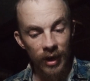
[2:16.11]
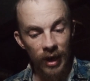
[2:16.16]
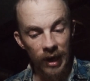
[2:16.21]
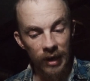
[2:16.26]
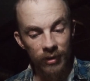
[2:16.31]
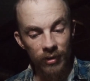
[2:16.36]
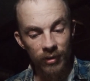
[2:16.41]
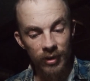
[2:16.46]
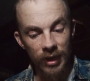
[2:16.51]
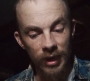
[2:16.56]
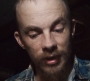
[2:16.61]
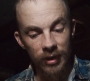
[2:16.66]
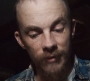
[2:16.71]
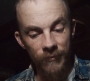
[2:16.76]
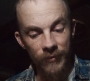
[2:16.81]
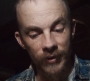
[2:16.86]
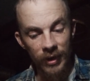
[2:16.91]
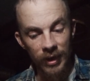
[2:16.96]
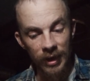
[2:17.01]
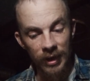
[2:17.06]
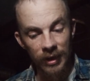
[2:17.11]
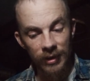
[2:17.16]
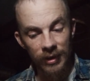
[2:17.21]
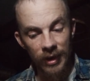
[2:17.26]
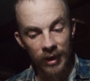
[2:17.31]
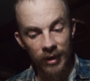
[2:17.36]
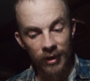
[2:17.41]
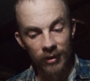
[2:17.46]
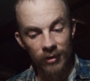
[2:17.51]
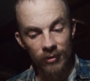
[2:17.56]
and you tend to forget
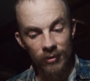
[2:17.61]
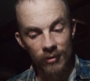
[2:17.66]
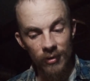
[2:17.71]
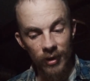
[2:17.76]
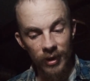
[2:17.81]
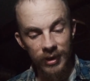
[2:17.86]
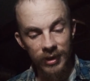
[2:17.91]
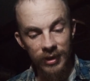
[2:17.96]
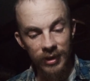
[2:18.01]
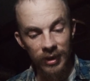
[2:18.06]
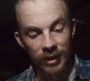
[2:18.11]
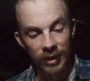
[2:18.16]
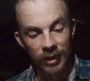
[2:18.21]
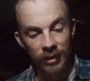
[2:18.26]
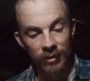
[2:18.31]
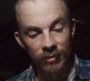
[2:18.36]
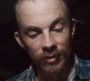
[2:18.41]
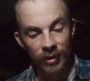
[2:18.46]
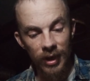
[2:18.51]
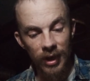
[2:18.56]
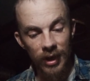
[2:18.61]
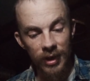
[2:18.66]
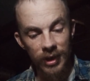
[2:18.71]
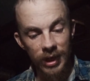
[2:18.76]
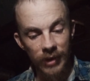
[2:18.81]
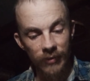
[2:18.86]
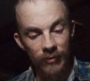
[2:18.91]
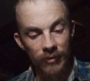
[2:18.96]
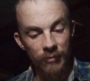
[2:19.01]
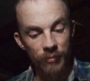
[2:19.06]
that in New York City you can't
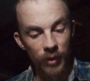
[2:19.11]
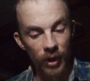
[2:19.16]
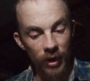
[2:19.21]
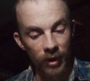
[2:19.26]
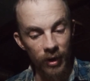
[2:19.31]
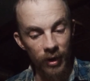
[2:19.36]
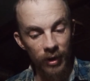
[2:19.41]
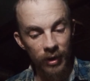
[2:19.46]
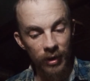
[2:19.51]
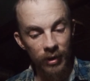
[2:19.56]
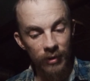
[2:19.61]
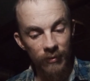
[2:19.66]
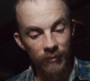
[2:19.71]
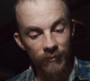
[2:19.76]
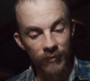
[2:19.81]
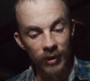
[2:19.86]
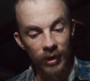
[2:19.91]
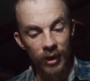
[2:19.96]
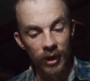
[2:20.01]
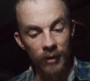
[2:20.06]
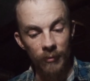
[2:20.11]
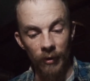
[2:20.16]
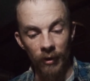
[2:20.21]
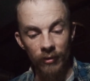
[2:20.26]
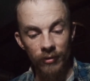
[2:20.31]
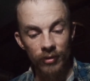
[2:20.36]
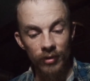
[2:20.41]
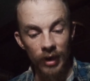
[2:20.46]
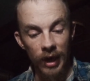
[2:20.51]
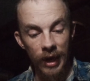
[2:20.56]
even park, forget
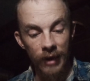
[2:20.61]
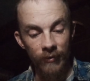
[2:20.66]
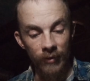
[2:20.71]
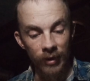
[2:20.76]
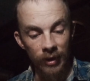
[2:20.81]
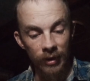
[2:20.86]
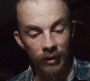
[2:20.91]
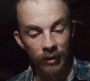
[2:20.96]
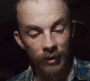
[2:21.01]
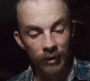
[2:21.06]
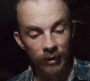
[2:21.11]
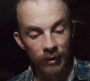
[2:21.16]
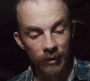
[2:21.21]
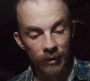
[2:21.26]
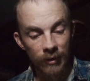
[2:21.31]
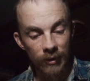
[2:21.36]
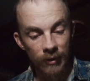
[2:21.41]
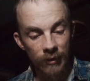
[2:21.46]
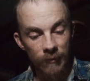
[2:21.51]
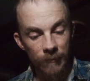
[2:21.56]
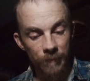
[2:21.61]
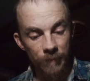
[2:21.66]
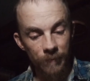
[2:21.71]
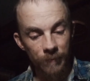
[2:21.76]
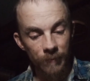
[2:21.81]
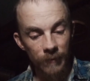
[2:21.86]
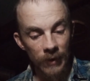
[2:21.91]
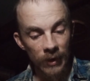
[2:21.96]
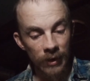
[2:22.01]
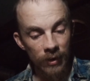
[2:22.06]
about driving.
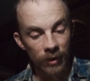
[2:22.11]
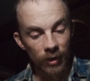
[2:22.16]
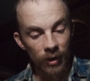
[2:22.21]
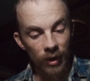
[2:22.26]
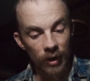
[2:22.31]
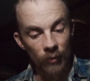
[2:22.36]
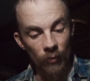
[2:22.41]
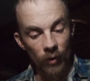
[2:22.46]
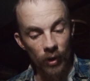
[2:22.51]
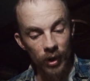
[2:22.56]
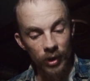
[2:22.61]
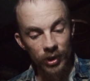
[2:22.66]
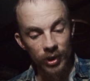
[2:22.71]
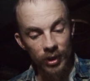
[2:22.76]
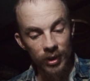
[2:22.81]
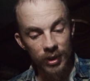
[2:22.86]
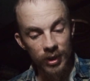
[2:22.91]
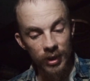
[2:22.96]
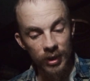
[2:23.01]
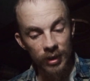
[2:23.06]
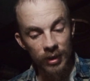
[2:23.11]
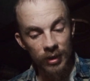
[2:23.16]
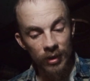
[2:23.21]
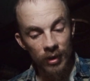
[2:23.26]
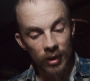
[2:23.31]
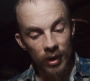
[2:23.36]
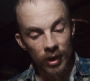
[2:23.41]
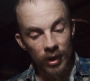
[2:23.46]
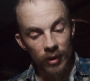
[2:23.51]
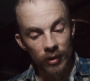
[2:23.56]
In Washington,
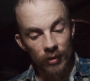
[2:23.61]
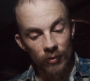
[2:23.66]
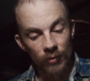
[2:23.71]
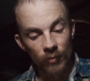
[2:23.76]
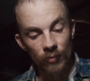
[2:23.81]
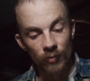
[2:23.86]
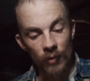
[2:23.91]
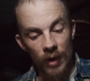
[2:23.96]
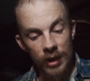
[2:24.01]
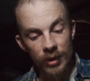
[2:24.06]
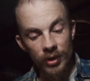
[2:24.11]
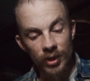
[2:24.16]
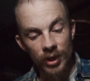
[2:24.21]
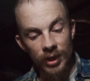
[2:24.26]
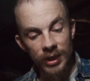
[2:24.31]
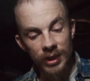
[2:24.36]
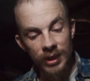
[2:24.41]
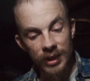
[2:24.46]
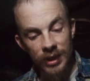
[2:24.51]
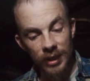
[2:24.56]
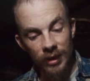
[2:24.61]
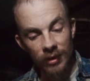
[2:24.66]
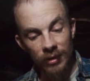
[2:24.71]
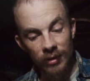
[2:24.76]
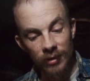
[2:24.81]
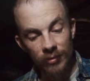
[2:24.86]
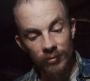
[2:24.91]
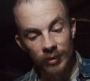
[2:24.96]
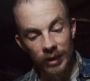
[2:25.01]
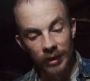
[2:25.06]
which is
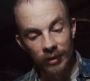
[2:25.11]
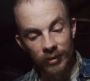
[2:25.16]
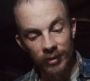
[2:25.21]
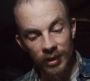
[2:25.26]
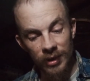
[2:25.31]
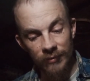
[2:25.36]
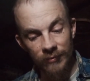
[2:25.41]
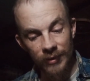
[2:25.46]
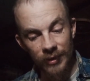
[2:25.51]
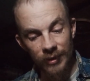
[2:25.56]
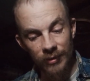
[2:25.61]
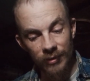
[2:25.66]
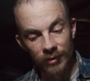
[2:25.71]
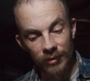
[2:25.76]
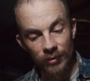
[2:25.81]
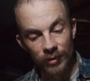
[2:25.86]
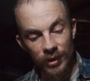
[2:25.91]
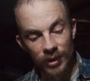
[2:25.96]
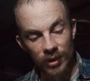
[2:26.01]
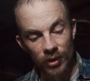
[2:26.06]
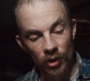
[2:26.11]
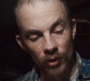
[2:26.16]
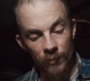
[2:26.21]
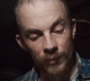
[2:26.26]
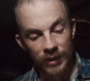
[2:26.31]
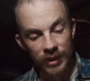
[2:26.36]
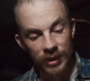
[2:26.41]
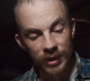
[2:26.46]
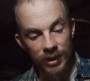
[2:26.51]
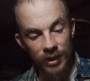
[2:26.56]
still a relatively loose and
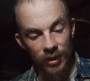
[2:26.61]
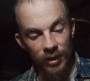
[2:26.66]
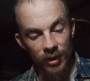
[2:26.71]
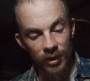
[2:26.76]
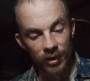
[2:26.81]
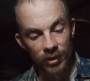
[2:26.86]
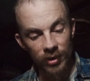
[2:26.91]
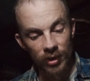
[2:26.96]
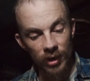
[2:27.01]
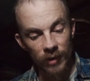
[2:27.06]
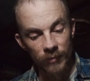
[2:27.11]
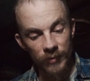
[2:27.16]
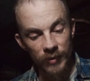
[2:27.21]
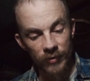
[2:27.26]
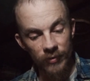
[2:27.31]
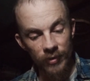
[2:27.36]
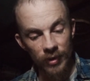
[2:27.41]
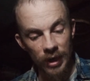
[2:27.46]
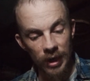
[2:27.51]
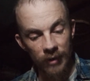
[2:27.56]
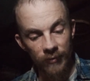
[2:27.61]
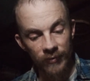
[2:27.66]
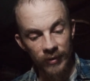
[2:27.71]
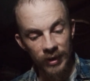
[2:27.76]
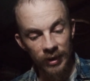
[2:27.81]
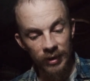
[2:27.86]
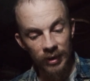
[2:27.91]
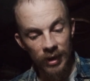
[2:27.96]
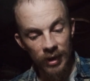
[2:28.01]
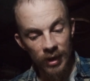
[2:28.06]
open city in terms of traffic,